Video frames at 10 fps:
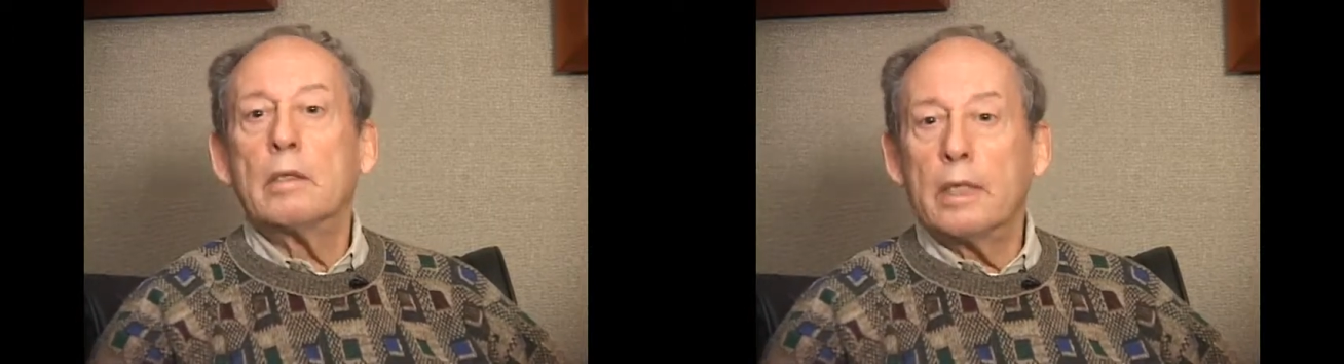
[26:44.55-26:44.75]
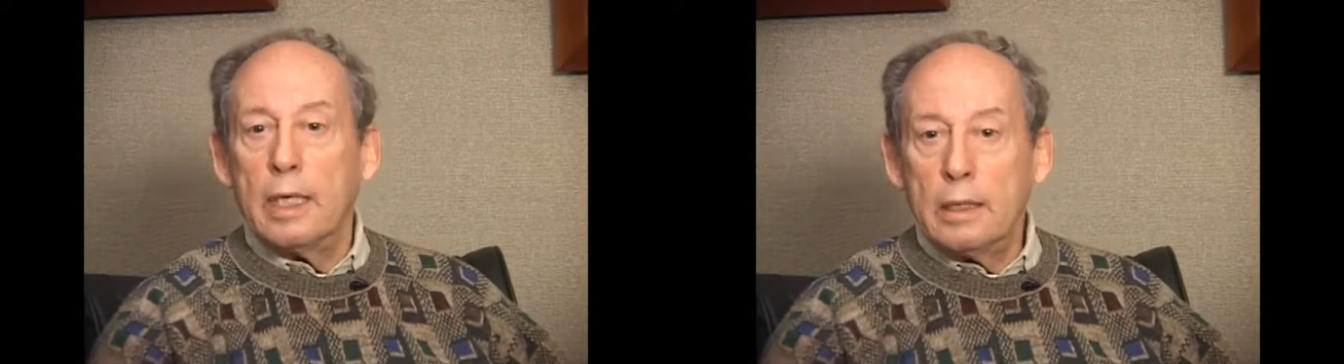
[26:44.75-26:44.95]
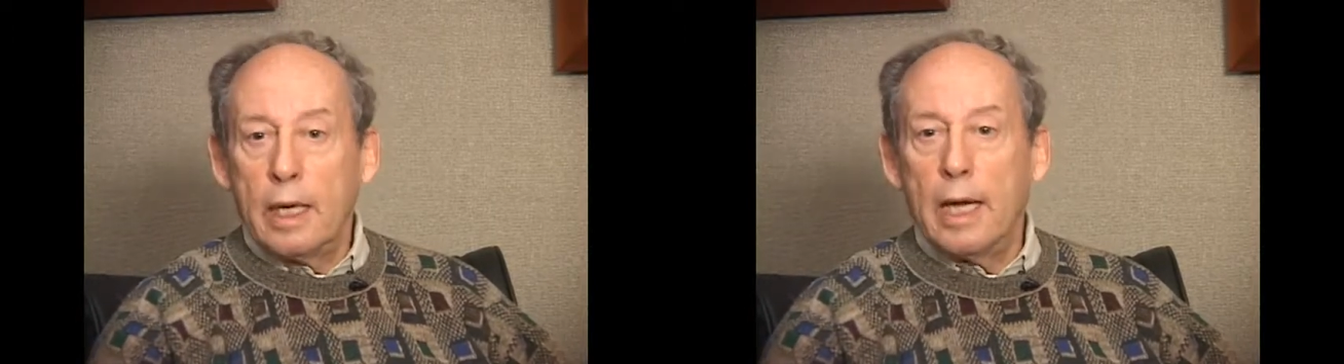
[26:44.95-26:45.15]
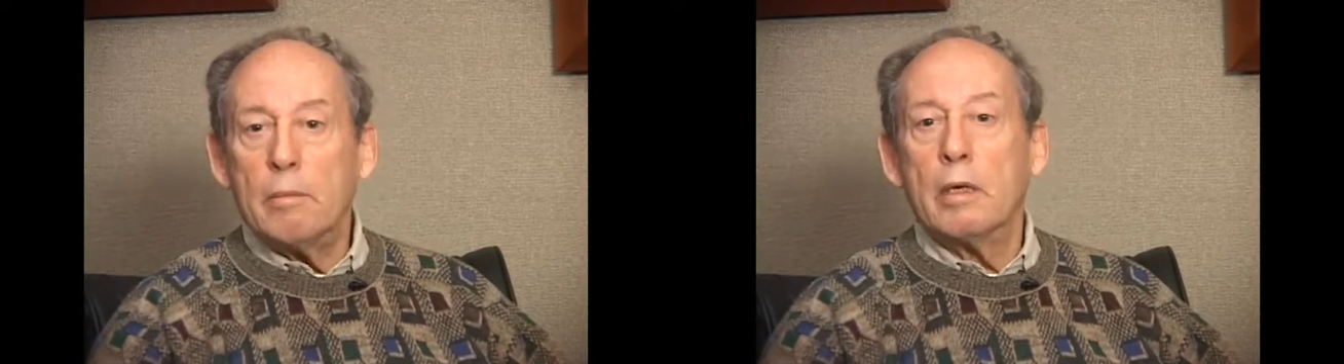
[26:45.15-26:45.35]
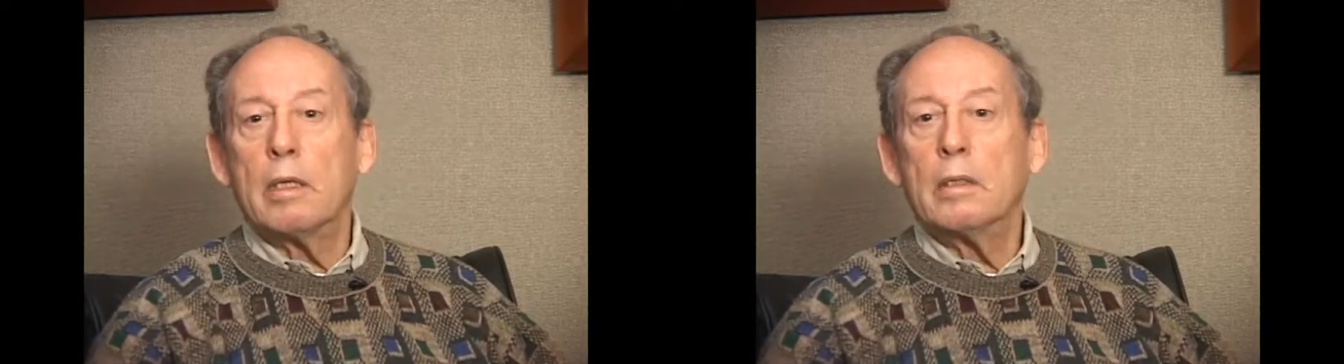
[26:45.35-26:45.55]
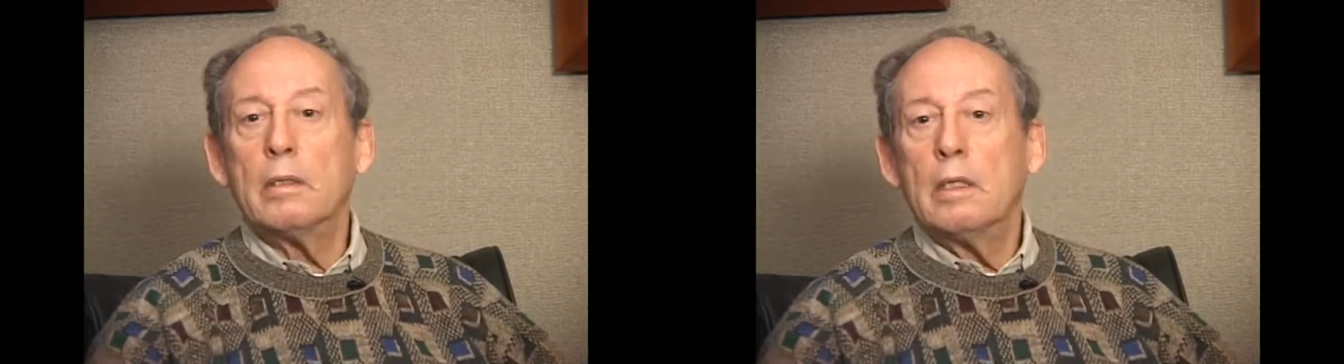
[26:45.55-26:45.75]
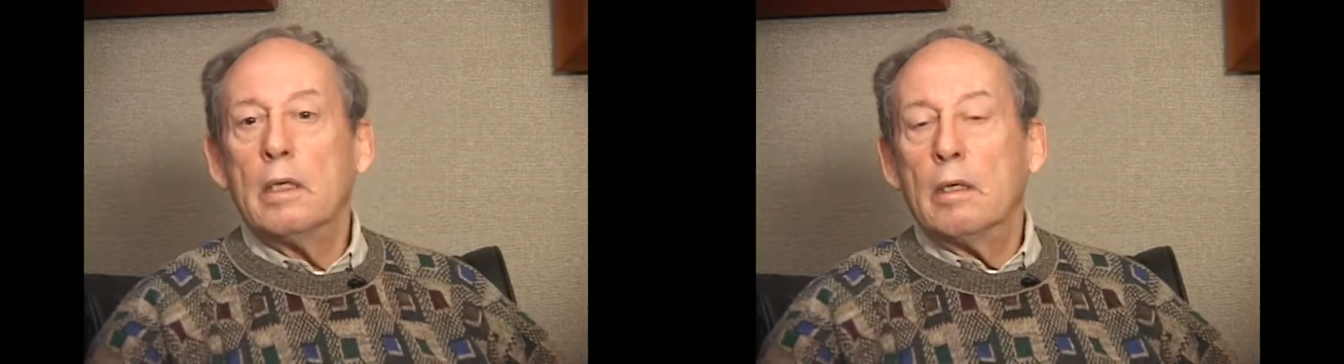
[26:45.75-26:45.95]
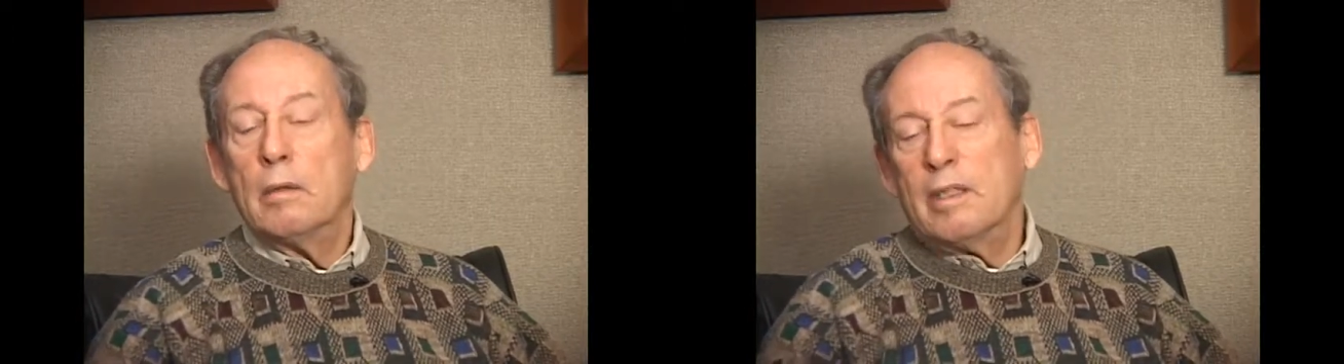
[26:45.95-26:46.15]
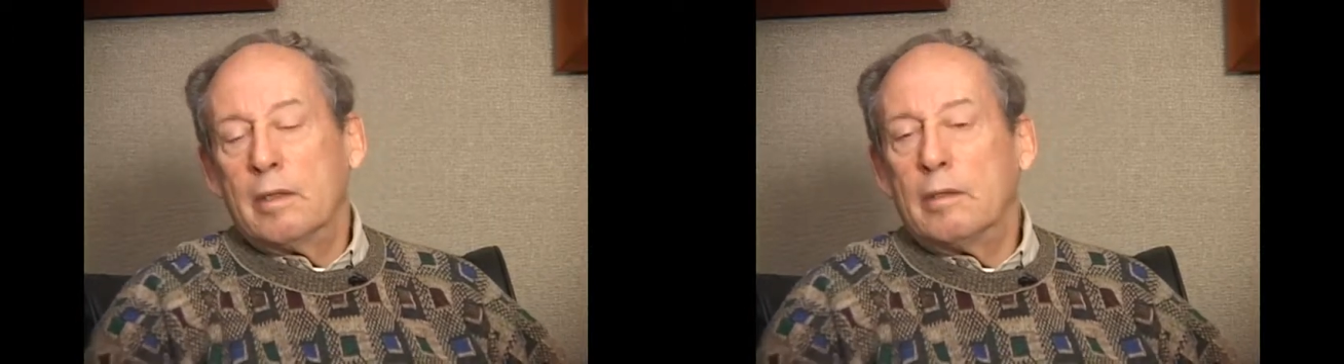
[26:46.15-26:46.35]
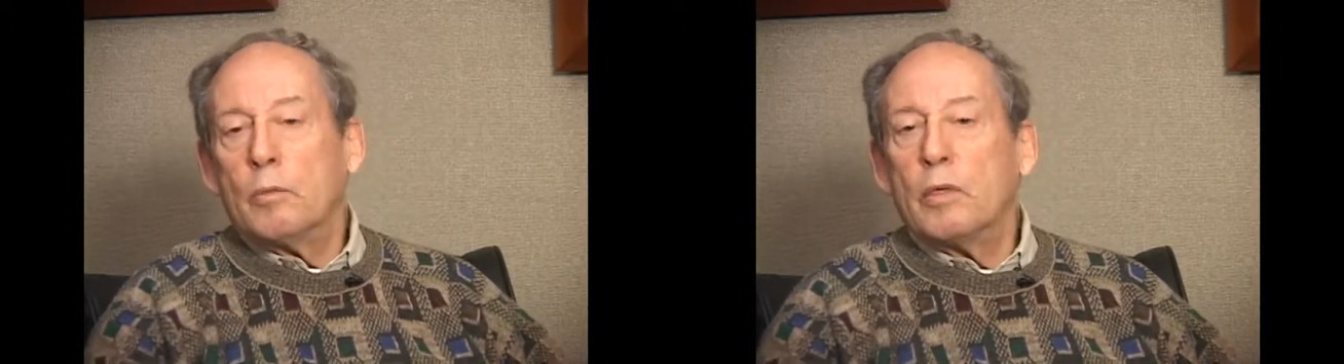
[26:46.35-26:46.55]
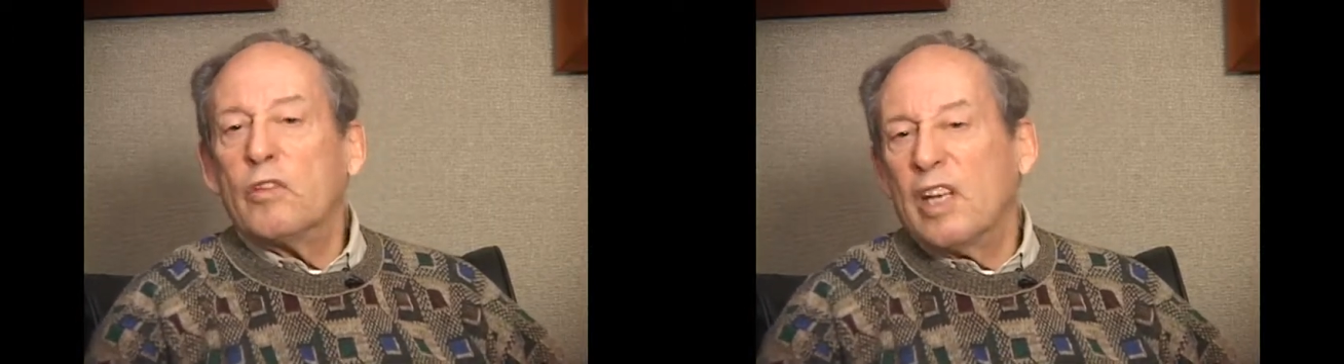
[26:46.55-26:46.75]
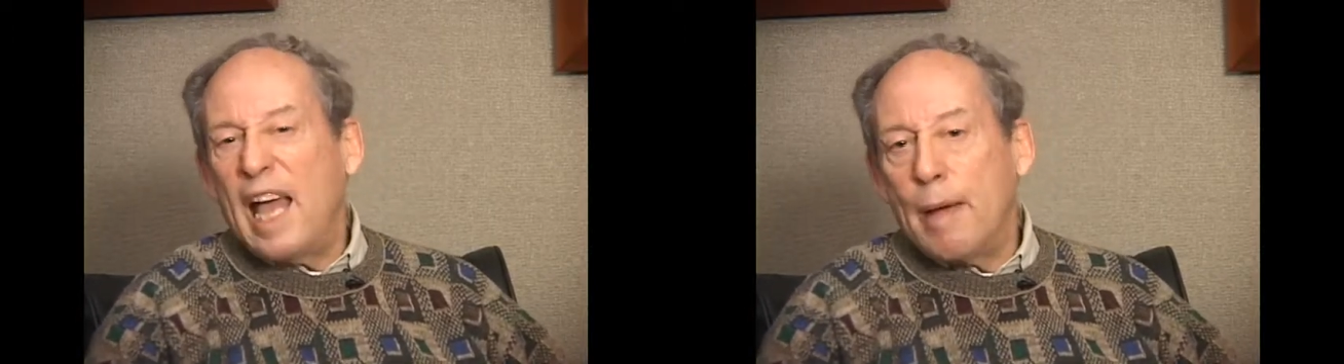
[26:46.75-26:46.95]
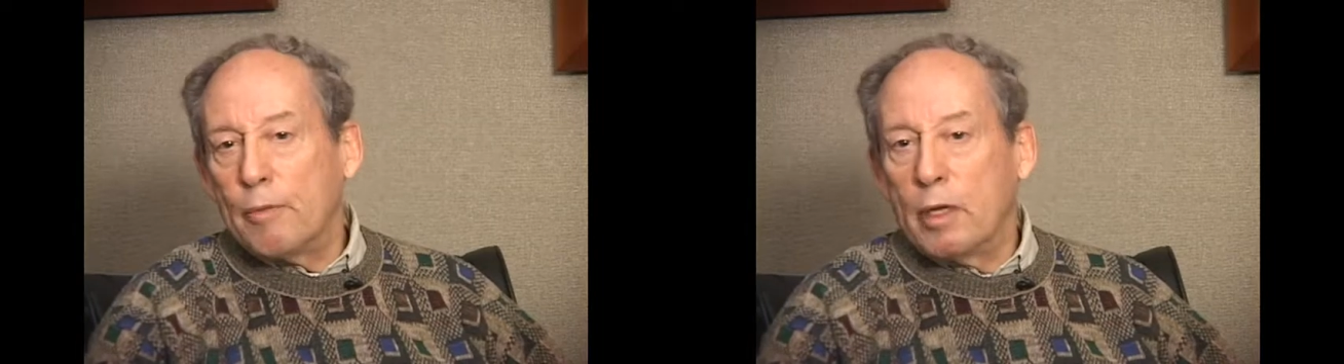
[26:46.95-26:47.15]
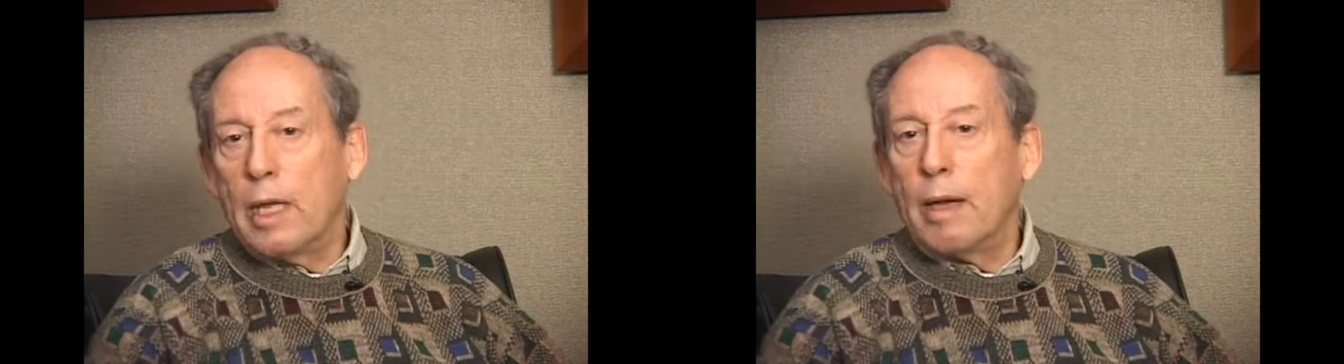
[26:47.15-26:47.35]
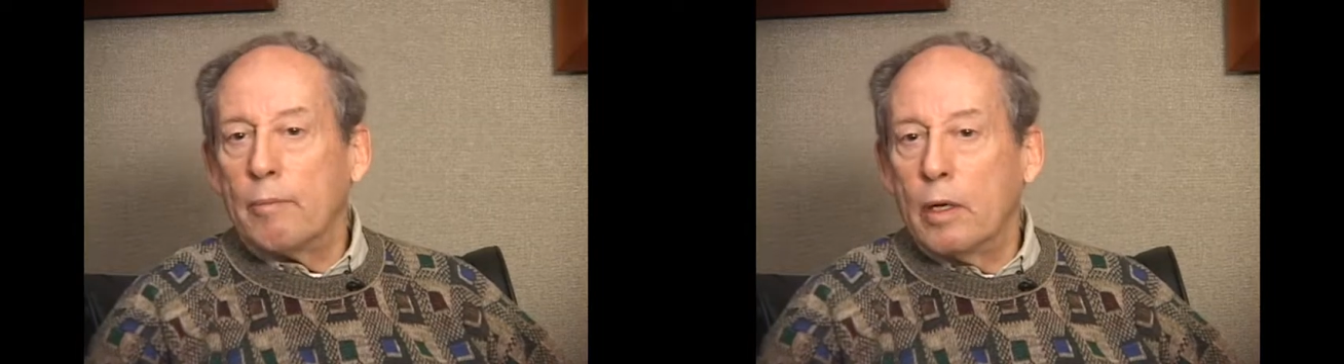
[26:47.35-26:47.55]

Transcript: great grandmother, so what's going to happen to them?